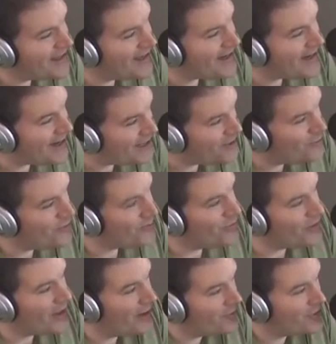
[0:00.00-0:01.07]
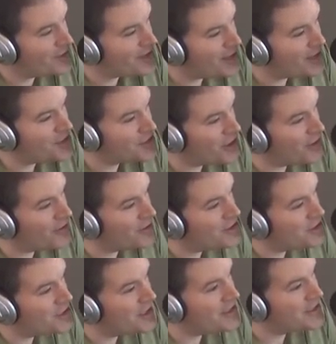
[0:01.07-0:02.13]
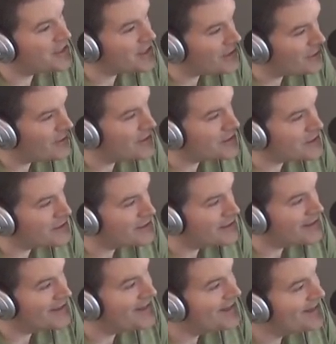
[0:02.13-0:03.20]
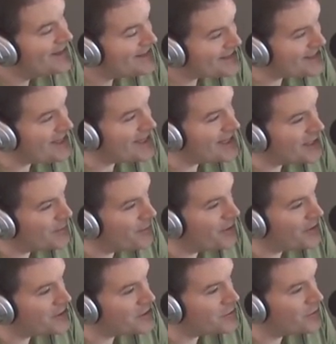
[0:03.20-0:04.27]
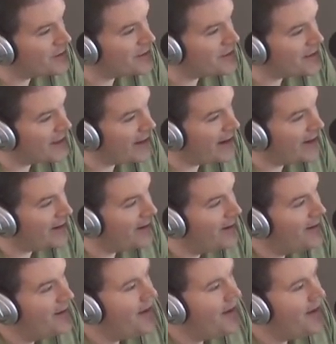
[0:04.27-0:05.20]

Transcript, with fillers: that anyone will ever take Charlie Sheen seriously seeing him on screen again.